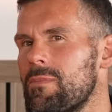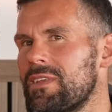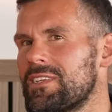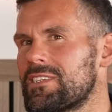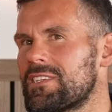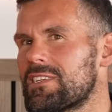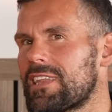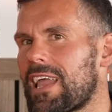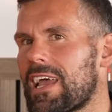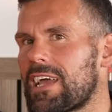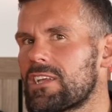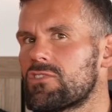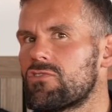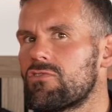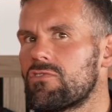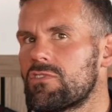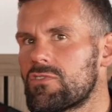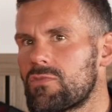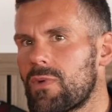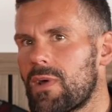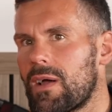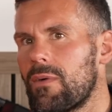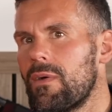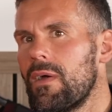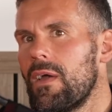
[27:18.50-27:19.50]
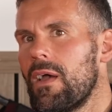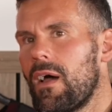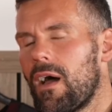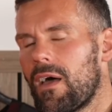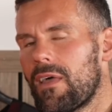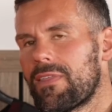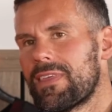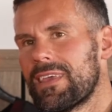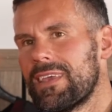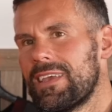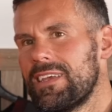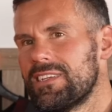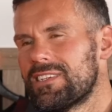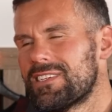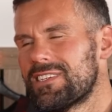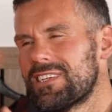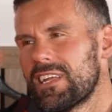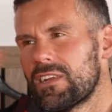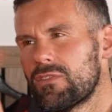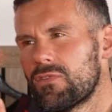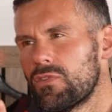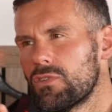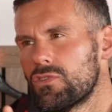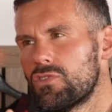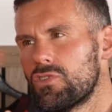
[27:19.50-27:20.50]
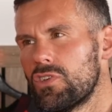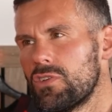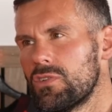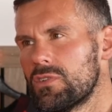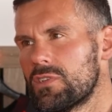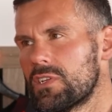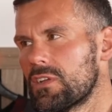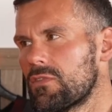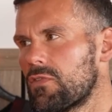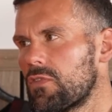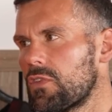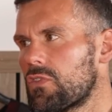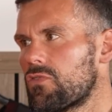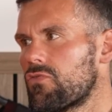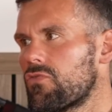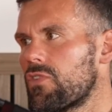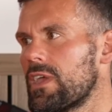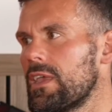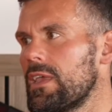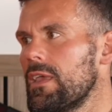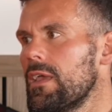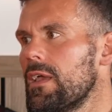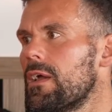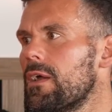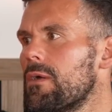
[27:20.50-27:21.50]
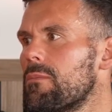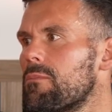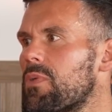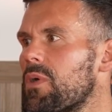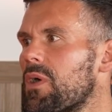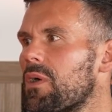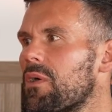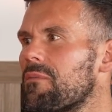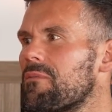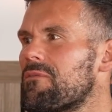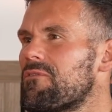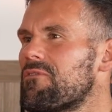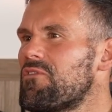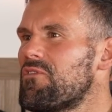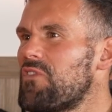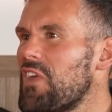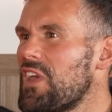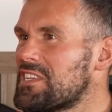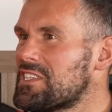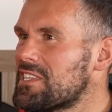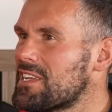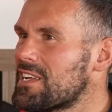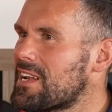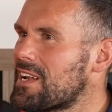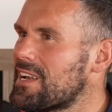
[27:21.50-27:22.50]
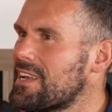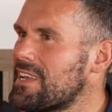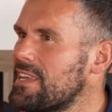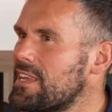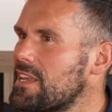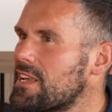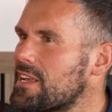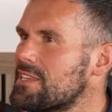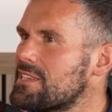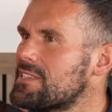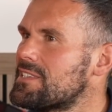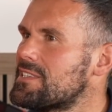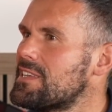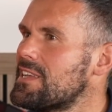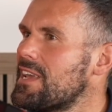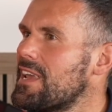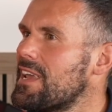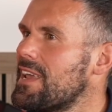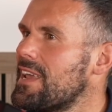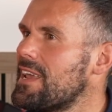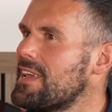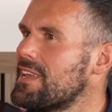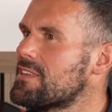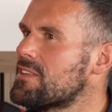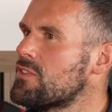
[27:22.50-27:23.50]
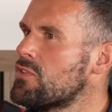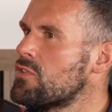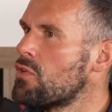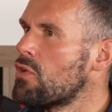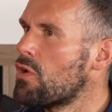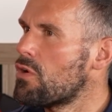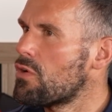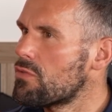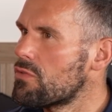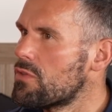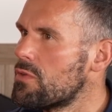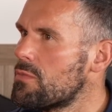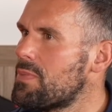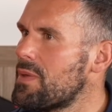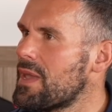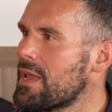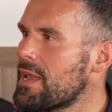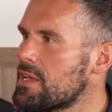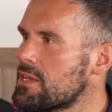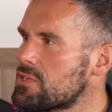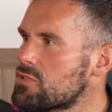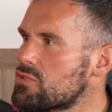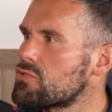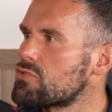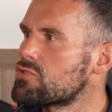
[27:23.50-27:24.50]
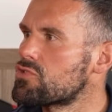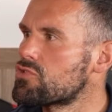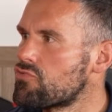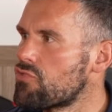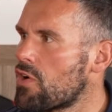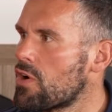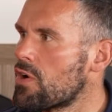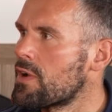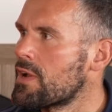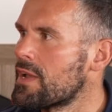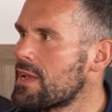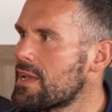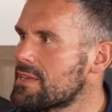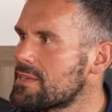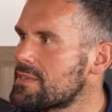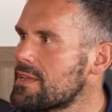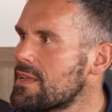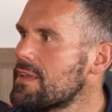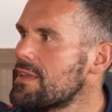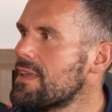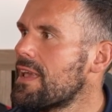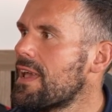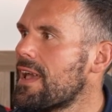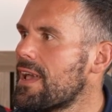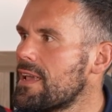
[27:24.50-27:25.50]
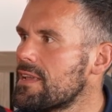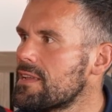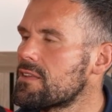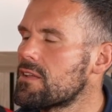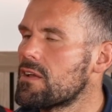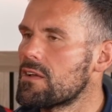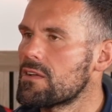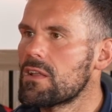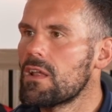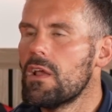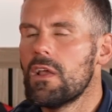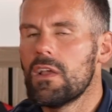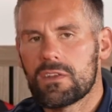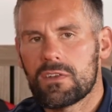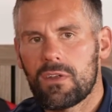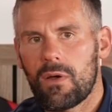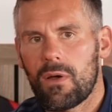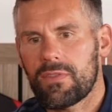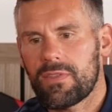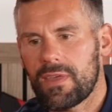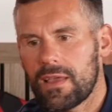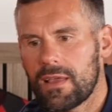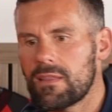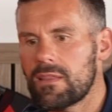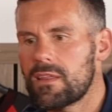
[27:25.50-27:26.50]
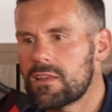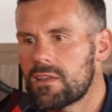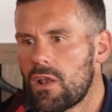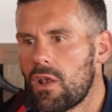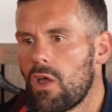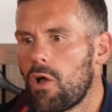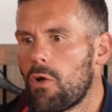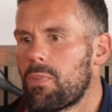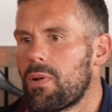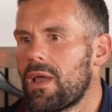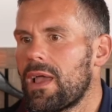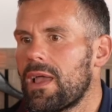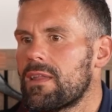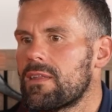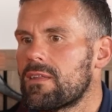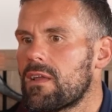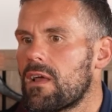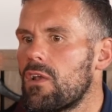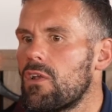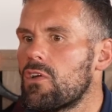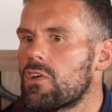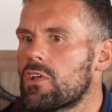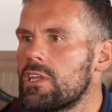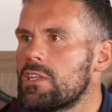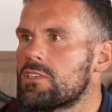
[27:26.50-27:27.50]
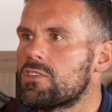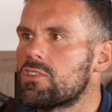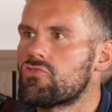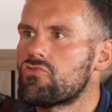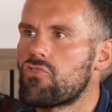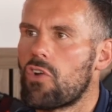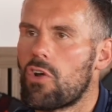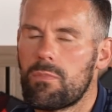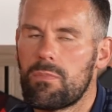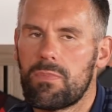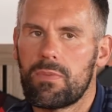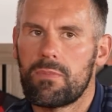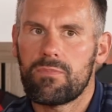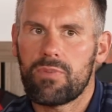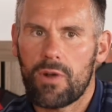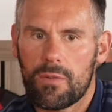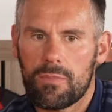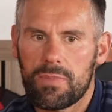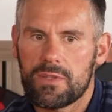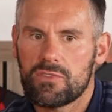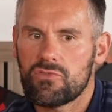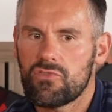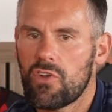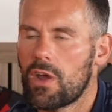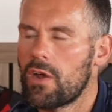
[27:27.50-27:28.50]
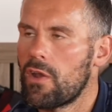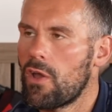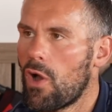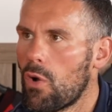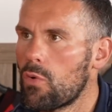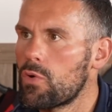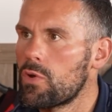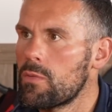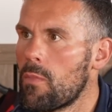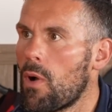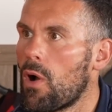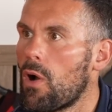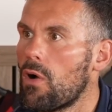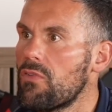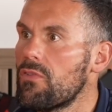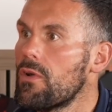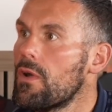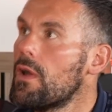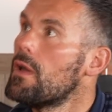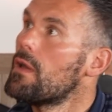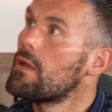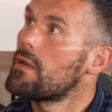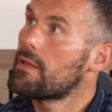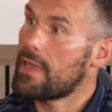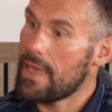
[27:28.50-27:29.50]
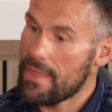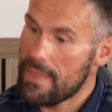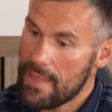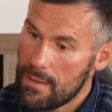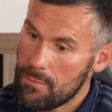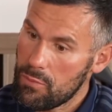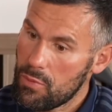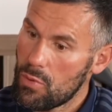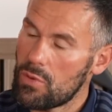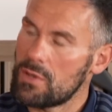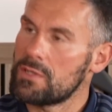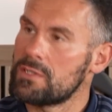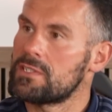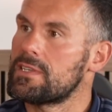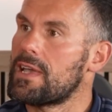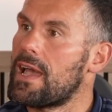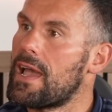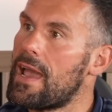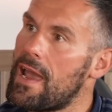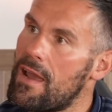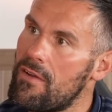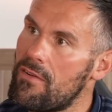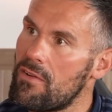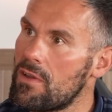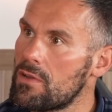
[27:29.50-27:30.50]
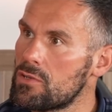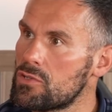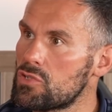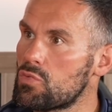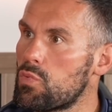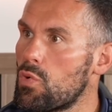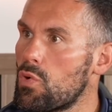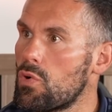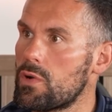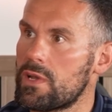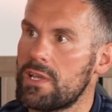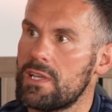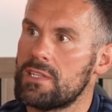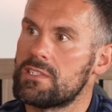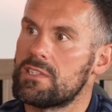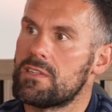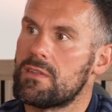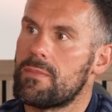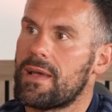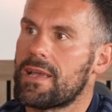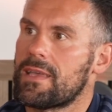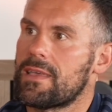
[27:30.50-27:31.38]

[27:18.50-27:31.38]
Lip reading: in stature as well. I think he's 6'2", 6'3", but physically, you can see he's not the biggest or strongest. He's not. So I think there's a lot of players that are looking to probably try and hold him off, get that ball into that area and just walk into the back.